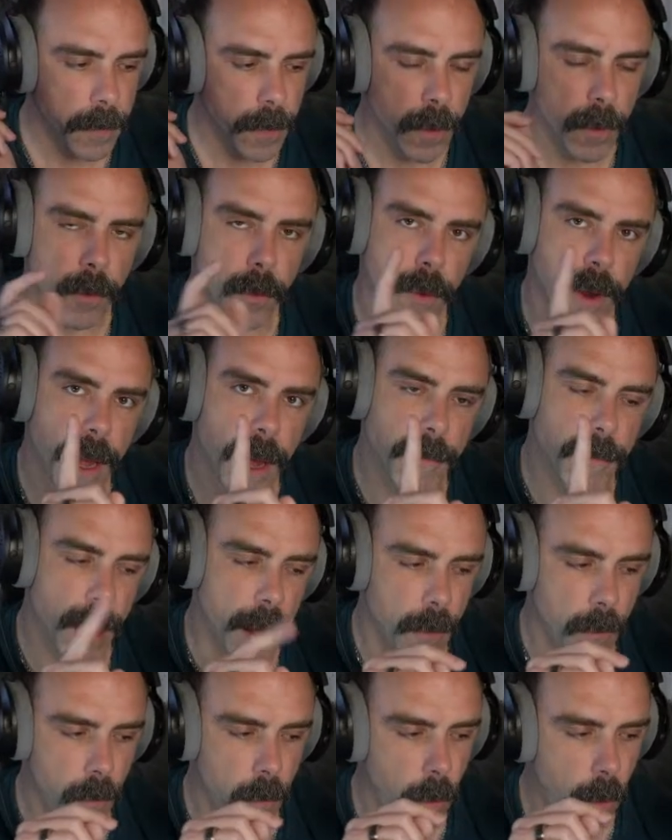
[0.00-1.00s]
we have
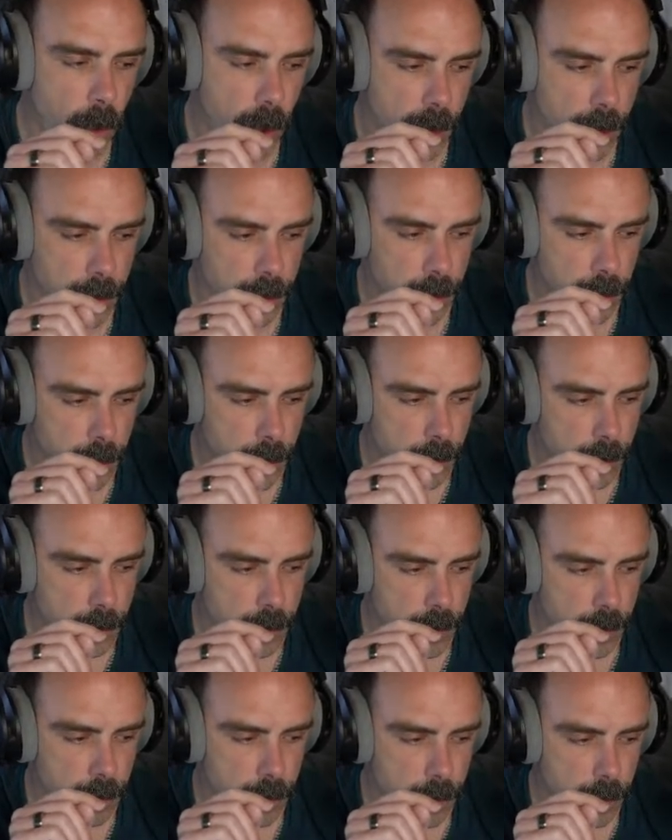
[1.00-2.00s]
that 1.
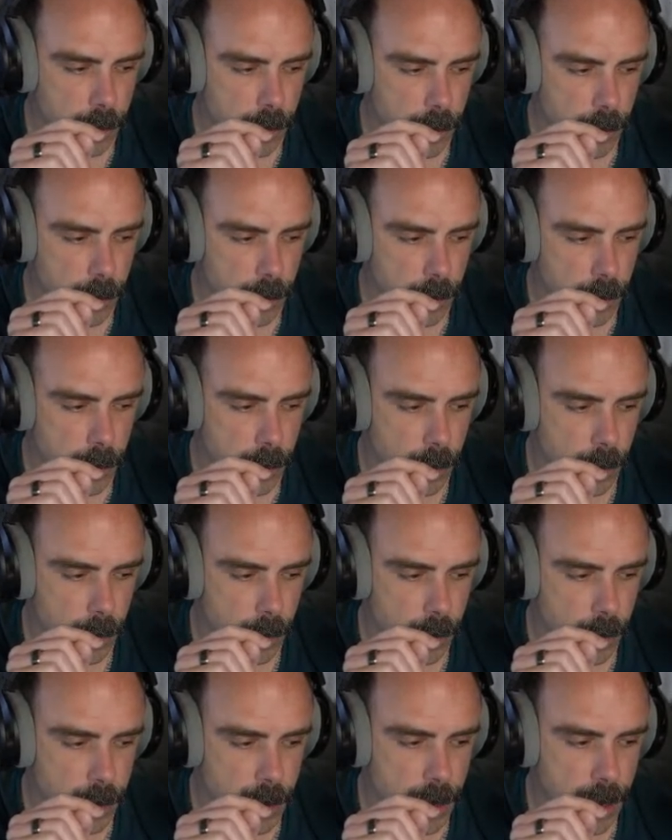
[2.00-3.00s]
So
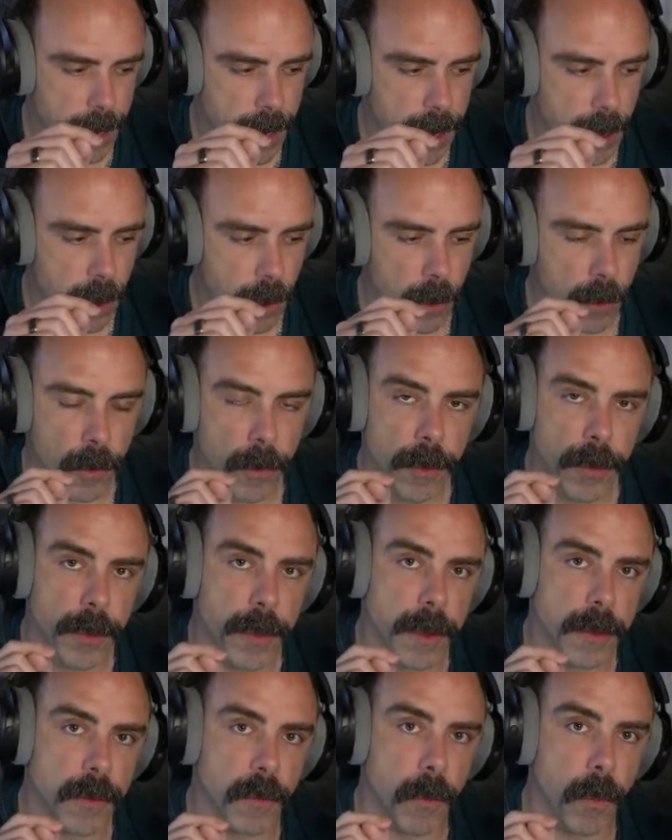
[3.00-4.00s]
now
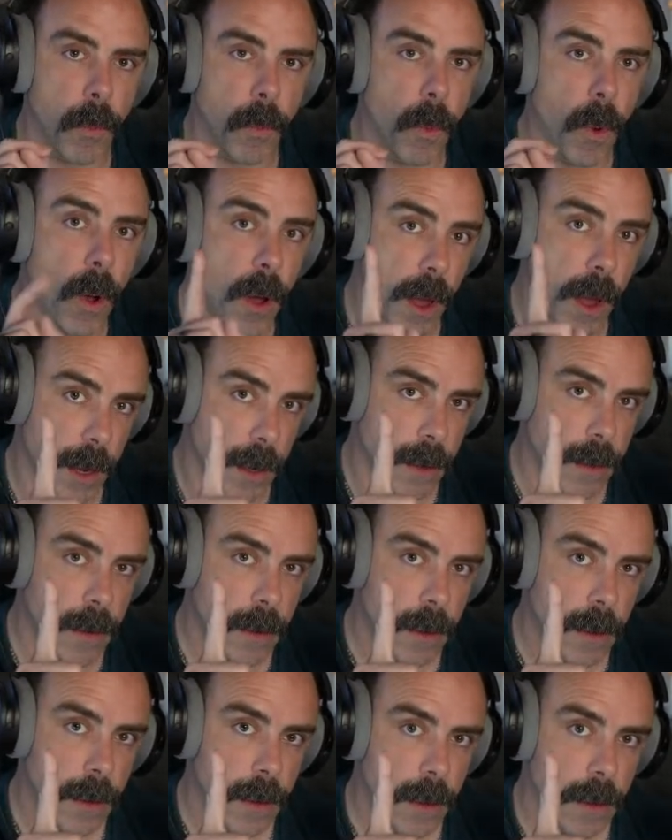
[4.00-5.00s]
this 1,
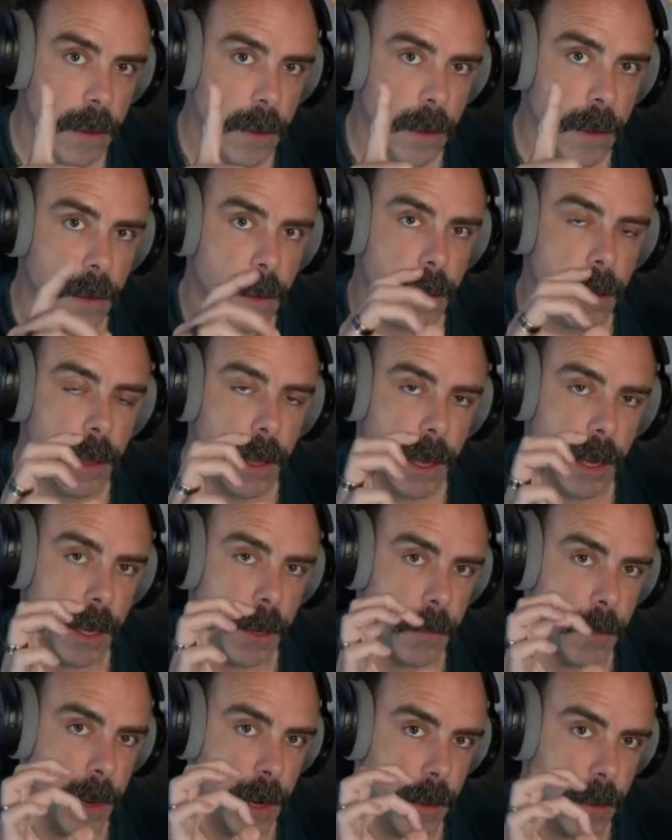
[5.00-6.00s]
it could
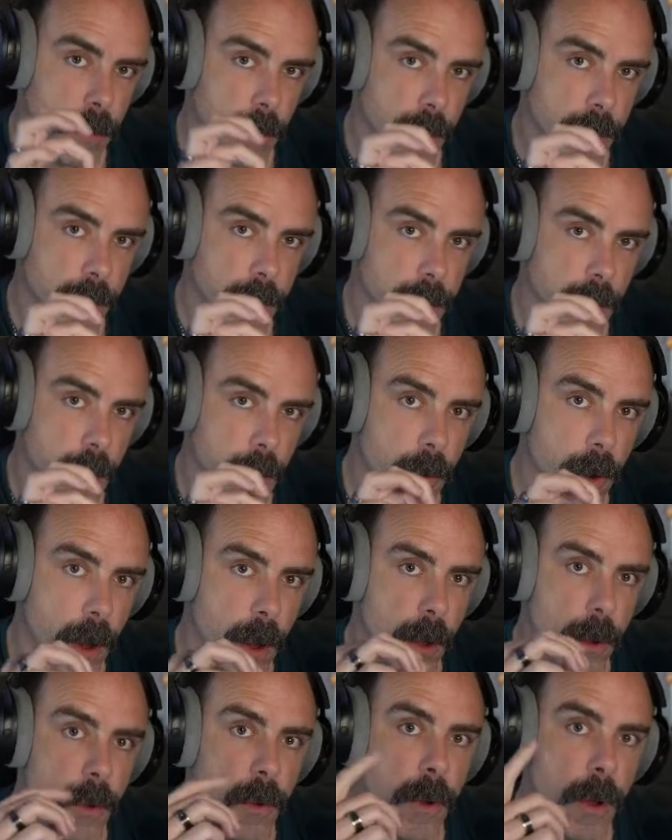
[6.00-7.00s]
be either a
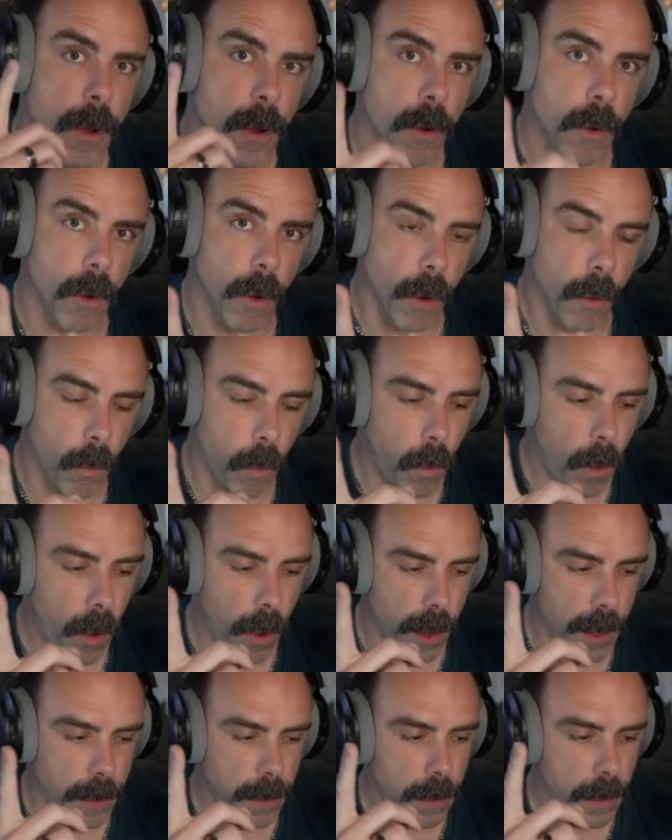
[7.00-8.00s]
0 or a
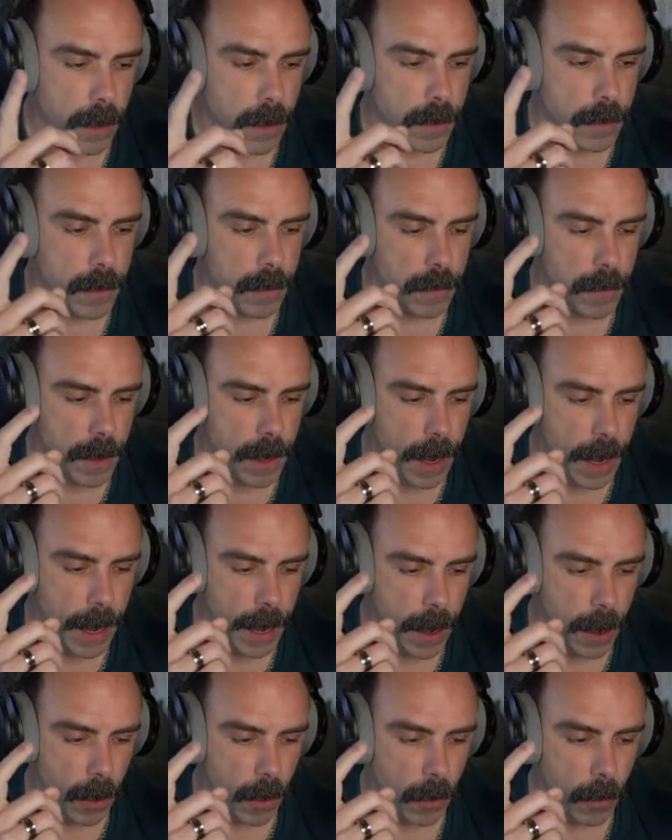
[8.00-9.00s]
1. So
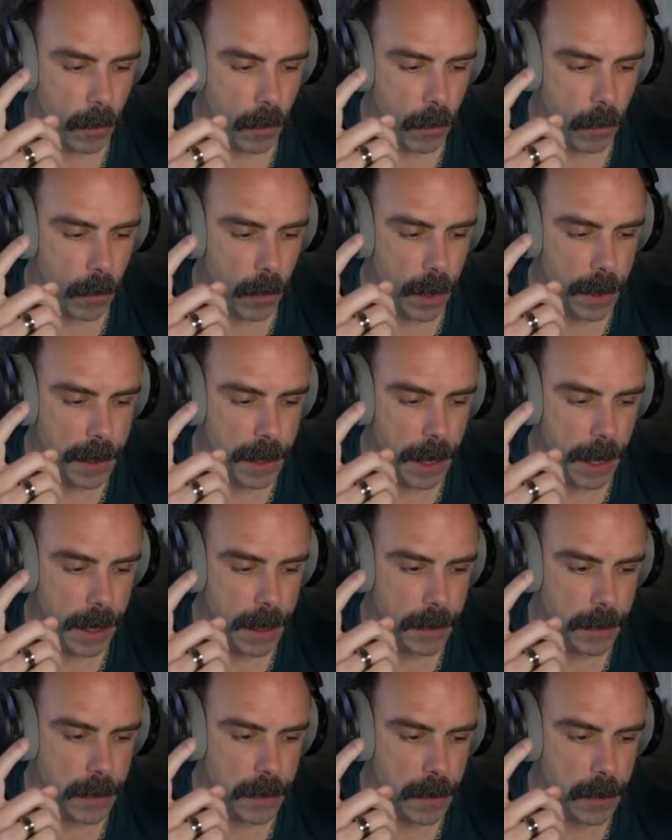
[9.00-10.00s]
now
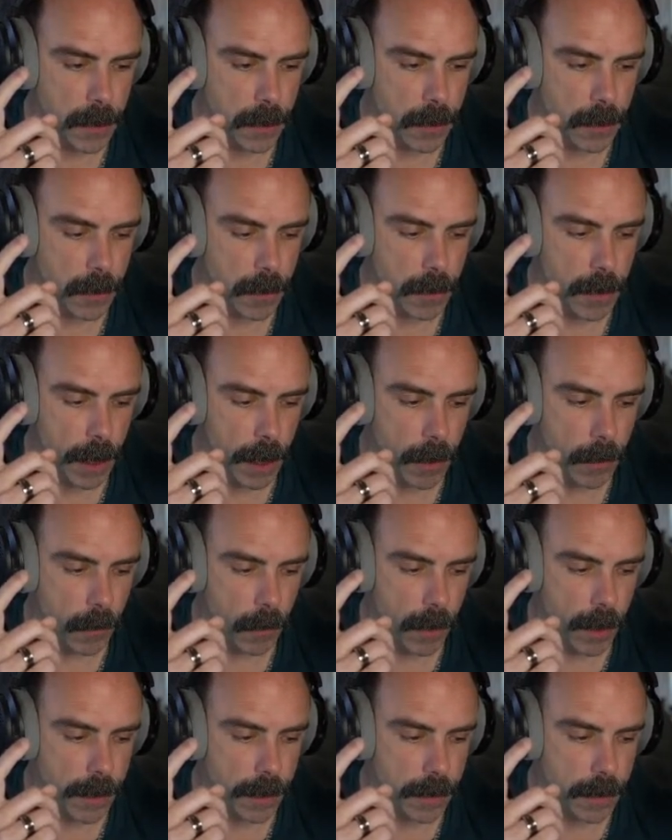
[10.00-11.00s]

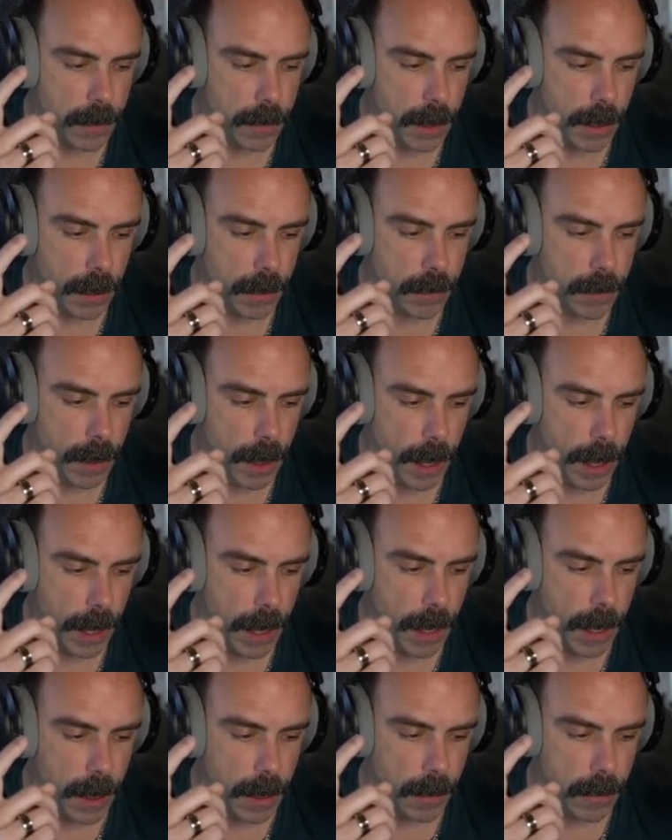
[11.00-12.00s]

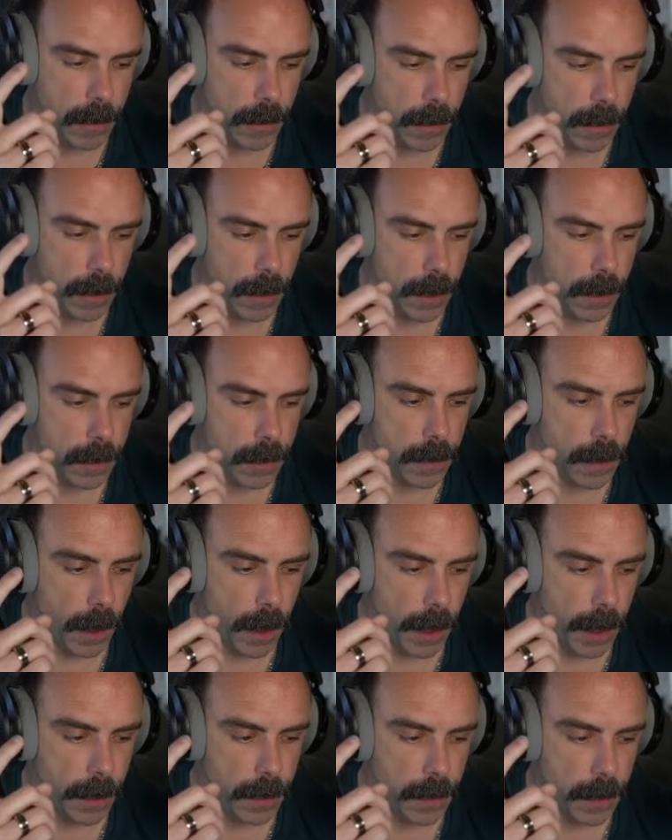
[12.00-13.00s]

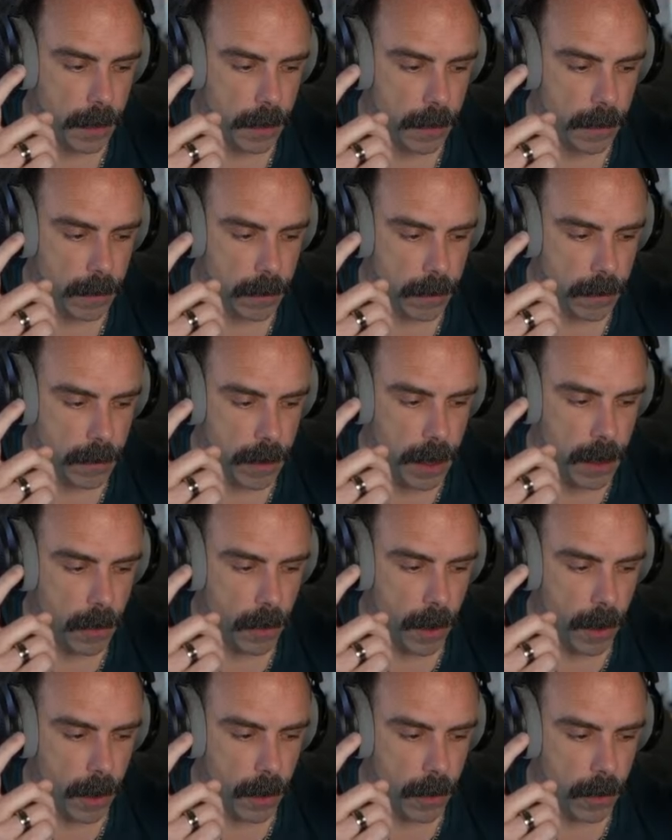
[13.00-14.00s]

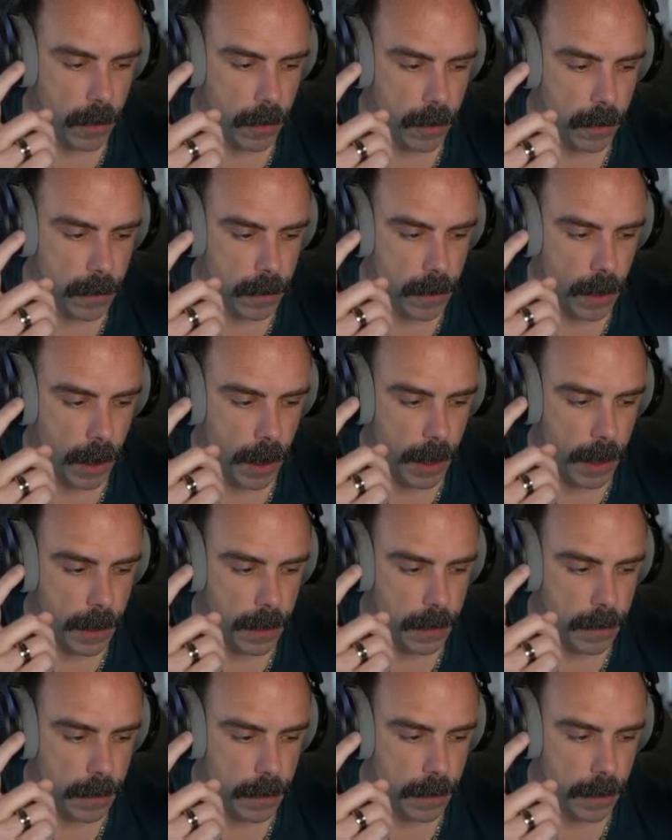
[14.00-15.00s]

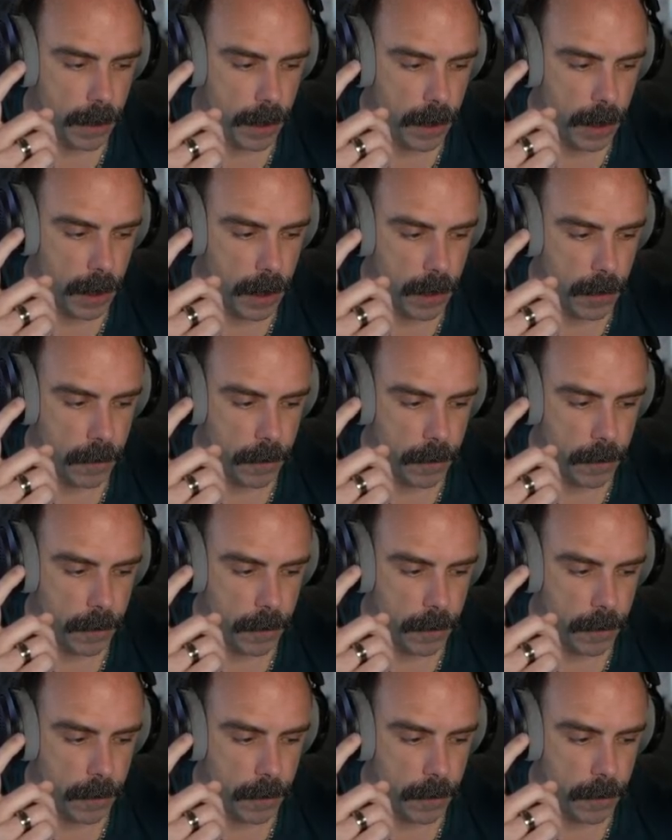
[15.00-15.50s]
192.168.0.10